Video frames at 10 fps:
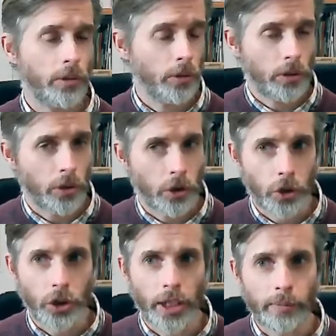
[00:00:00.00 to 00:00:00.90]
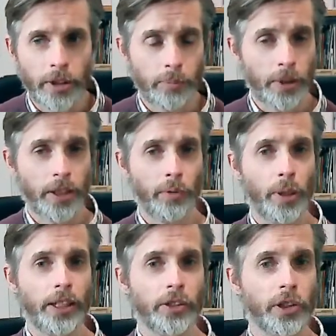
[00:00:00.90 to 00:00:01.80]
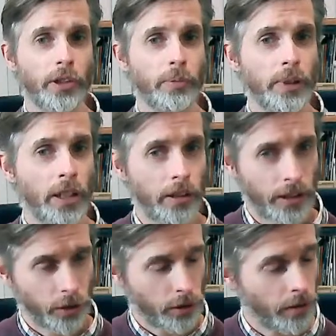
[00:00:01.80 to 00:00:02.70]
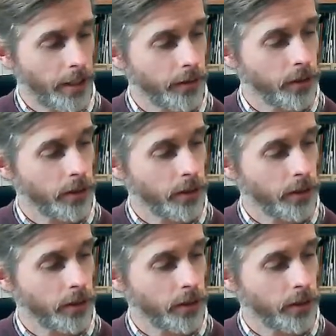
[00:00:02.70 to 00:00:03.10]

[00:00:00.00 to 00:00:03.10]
it's just the same thing but the other way. So we know that's correct.